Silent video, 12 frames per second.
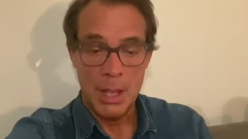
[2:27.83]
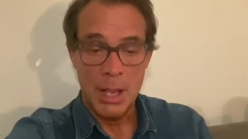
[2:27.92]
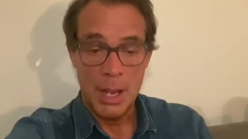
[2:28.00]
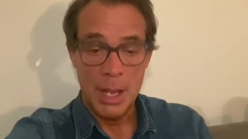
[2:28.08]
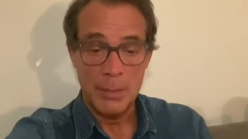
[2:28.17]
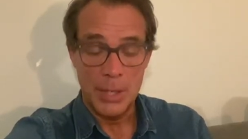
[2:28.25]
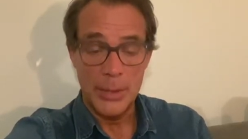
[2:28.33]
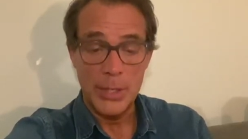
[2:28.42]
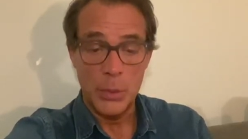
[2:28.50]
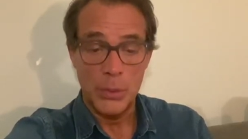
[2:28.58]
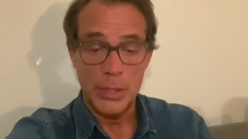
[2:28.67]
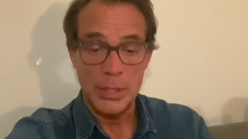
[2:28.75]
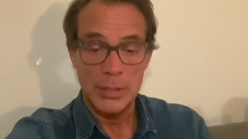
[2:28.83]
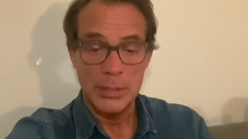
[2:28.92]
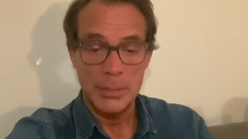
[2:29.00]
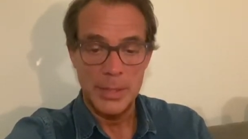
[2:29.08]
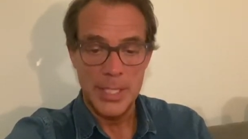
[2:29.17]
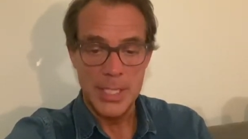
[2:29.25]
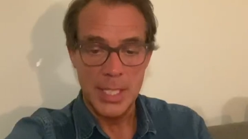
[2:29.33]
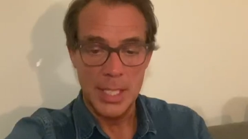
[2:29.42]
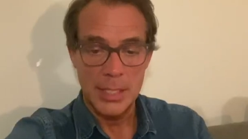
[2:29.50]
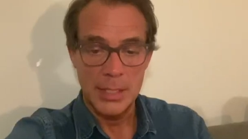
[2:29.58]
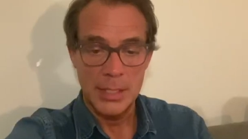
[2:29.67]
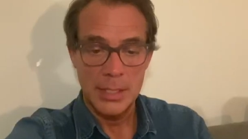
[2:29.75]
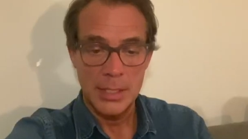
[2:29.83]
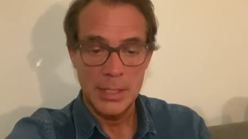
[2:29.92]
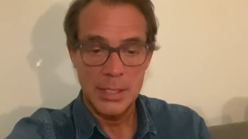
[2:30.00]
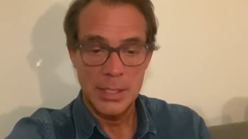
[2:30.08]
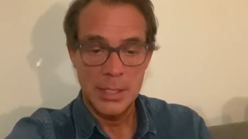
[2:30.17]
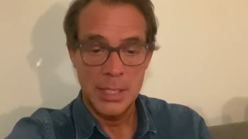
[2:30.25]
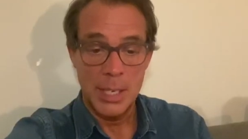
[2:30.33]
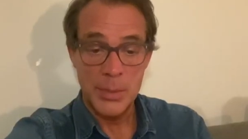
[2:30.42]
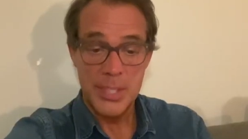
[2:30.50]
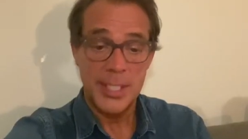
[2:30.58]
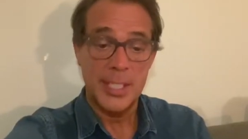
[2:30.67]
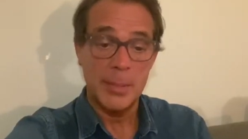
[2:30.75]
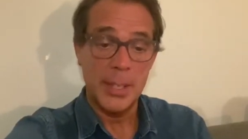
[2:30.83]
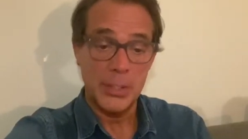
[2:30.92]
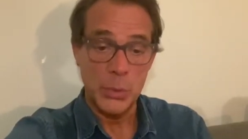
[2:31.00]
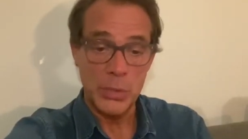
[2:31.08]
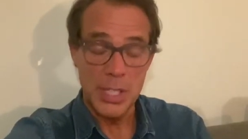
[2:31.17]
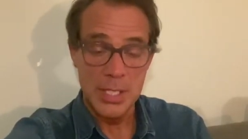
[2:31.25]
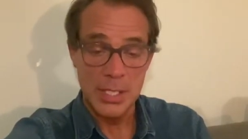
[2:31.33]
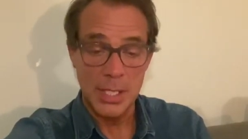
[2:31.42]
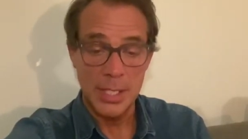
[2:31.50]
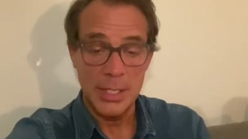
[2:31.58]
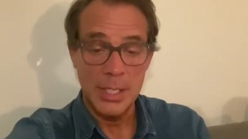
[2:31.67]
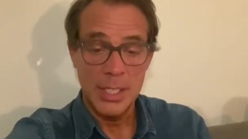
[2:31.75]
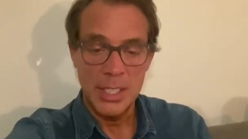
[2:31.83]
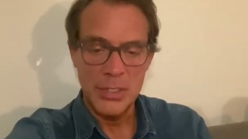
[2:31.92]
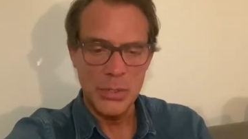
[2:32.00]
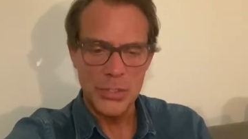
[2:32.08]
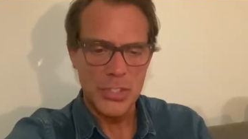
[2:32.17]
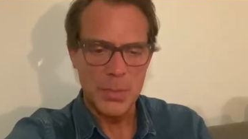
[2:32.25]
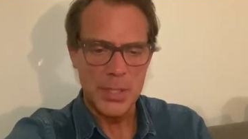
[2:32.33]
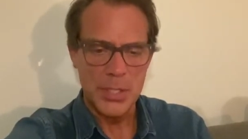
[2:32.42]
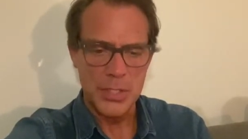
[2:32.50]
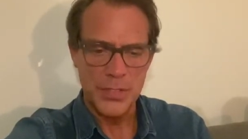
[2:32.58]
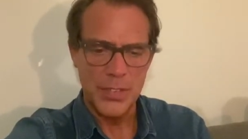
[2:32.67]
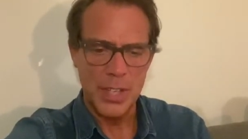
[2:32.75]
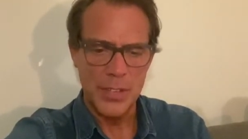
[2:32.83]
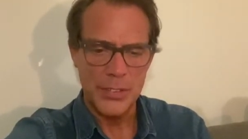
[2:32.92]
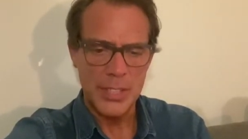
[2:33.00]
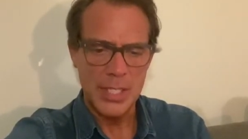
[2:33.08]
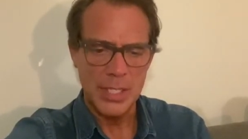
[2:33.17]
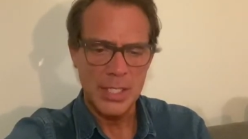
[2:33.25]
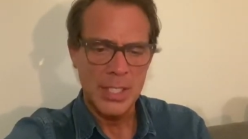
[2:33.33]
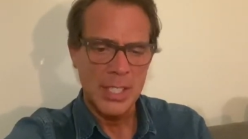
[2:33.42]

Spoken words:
I'm going, Laura, Billy said. I was thinking about it all last night, and not just because of Father either.